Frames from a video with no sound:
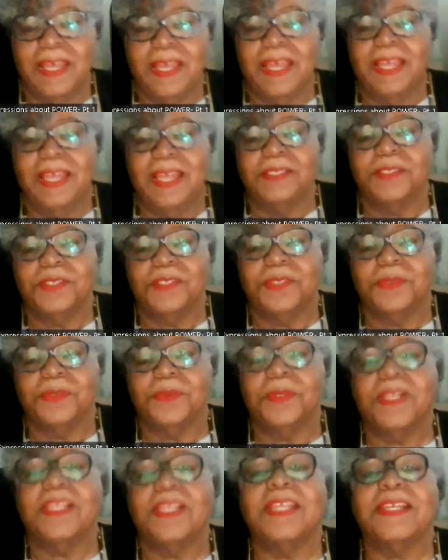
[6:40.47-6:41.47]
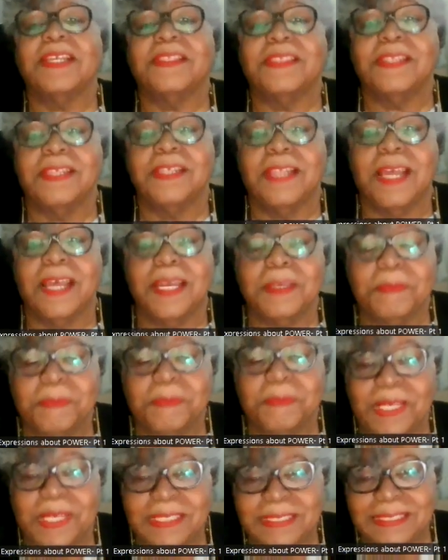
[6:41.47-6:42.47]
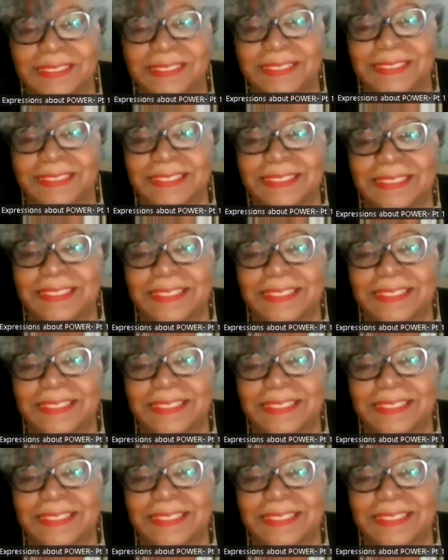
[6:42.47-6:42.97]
and to click the like button